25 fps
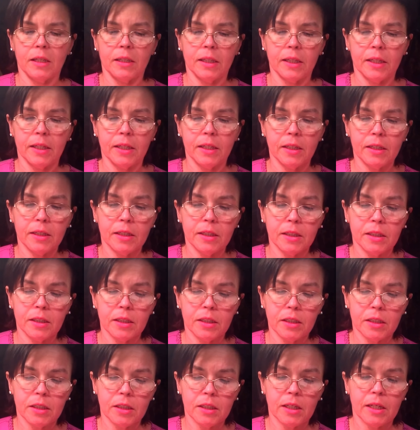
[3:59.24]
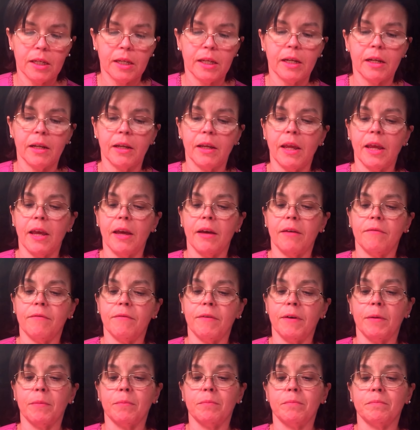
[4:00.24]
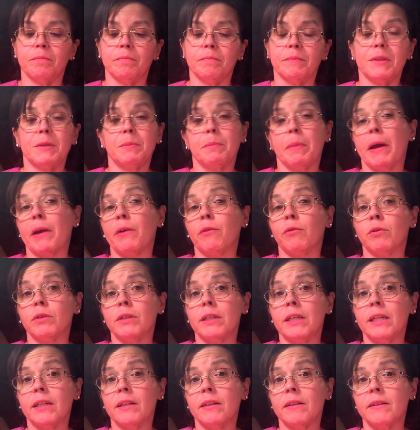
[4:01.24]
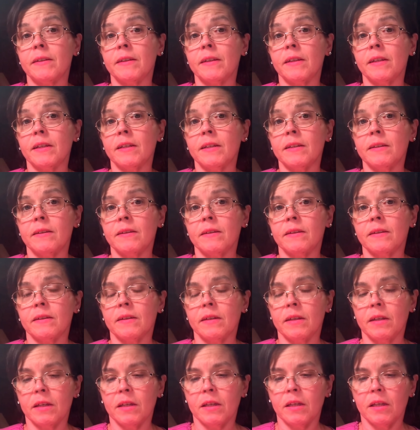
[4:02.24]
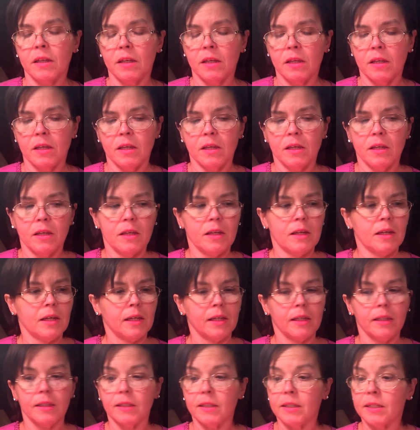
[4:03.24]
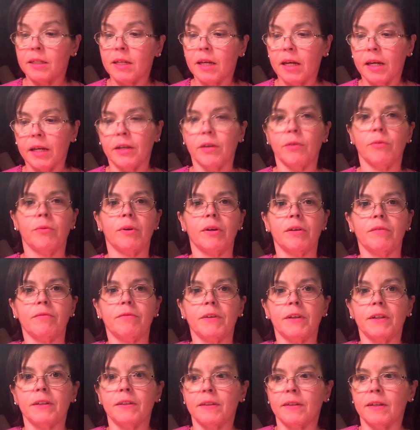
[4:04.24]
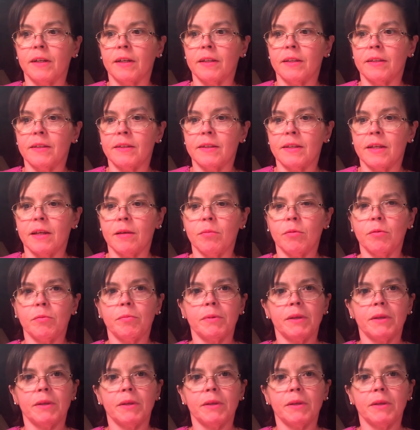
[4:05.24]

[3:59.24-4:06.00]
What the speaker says: and I have spiral needles in this, and I don't want to felt it on this table